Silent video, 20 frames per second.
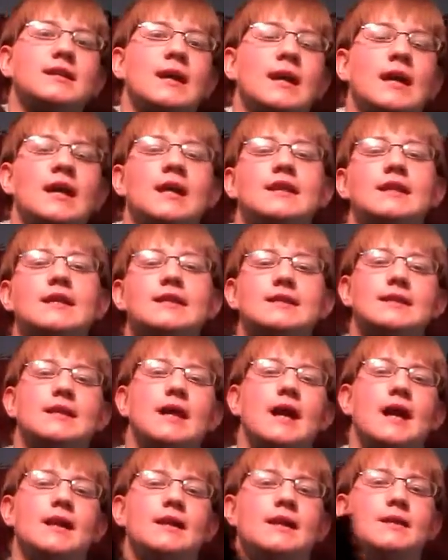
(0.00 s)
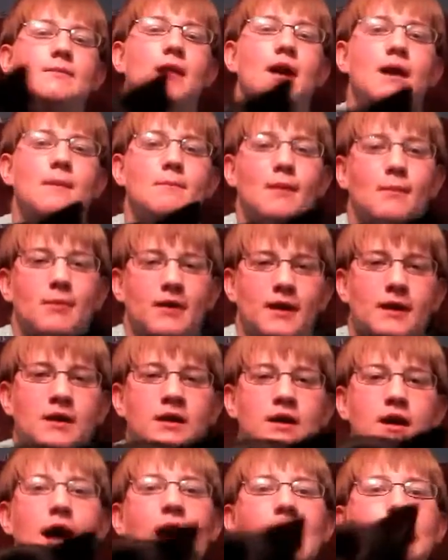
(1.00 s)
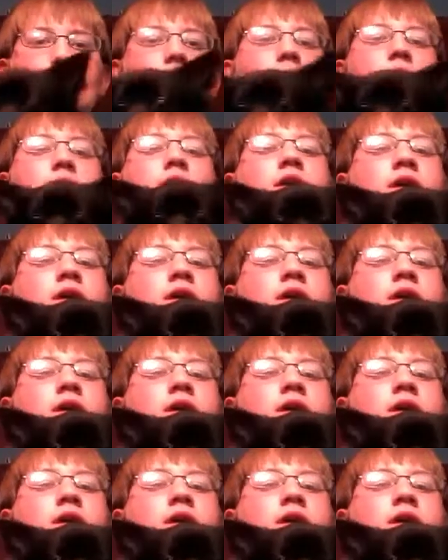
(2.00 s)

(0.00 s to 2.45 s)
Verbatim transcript: kidding. This is not my puppy at all.